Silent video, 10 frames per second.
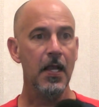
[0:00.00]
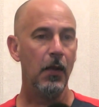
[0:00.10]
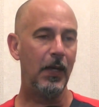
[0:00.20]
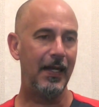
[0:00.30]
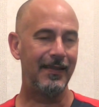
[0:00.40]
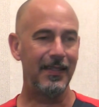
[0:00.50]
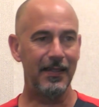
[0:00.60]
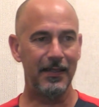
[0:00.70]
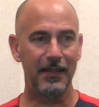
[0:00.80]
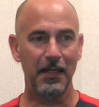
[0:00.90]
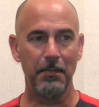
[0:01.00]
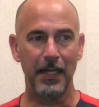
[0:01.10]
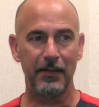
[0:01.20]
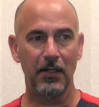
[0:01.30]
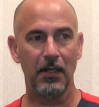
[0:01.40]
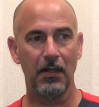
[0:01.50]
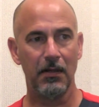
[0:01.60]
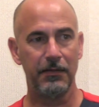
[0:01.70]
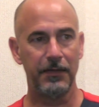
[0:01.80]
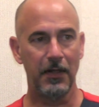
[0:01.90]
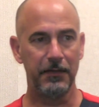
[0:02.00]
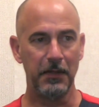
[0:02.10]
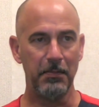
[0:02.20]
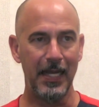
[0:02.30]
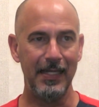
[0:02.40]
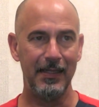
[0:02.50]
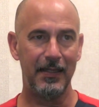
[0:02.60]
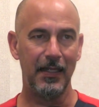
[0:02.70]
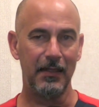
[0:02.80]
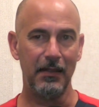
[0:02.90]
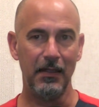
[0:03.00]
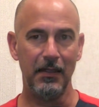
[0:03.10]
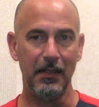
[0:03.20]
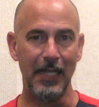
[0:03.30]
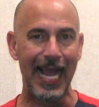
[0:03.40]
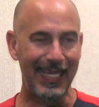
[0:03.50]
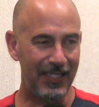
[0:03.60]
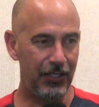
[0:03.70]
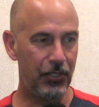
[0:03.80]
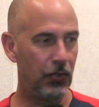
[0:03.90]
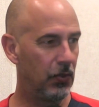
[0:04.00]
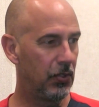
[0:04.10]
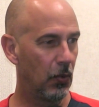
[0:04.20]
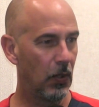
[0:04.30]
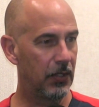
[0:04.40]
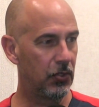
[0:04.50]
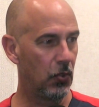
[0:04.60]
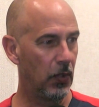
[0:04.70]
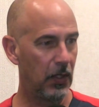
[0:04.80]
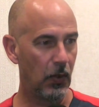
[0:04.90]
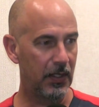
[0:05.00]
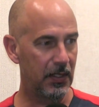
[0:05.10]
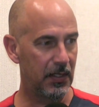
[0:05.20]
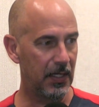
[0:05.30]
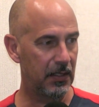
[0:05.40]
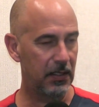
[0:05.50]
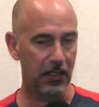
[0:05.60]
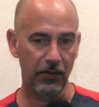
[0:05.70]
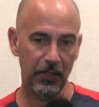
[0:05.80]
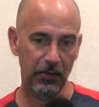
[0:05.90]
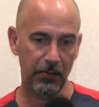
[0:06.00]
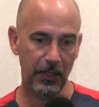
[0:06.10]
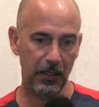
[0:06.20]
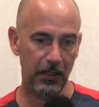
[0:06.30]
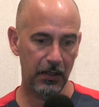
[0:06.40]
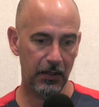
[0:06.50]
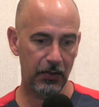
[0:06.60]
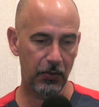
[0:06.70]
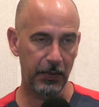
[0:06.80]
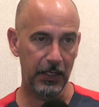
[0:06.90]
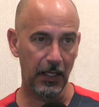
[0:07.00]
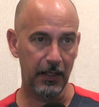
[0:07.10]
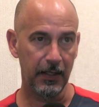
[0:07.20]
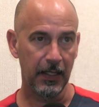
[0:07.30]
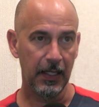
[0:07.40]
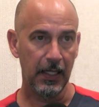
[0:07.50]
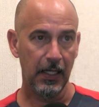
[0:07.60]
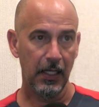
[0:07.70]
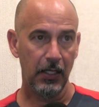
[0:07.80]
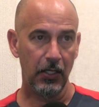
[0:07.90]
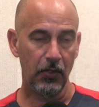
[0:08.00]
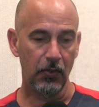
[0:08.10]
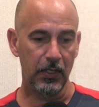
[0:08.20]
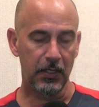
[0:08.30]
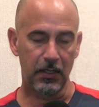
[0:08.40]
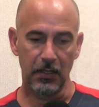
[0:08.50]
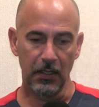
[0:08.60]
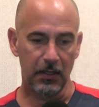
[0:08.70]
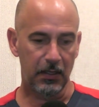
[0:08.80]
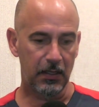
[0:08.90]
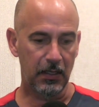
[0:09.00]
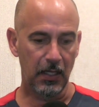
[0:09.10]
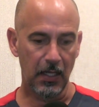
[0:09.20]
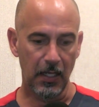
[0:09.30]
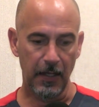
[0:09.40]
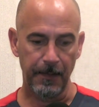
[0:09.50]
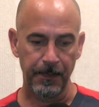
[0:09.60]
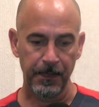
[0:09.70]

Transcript: Well, I think it's just a matter of, of the mindset, the, the attitude towards doing what is necessary to be to be done you know this this uh,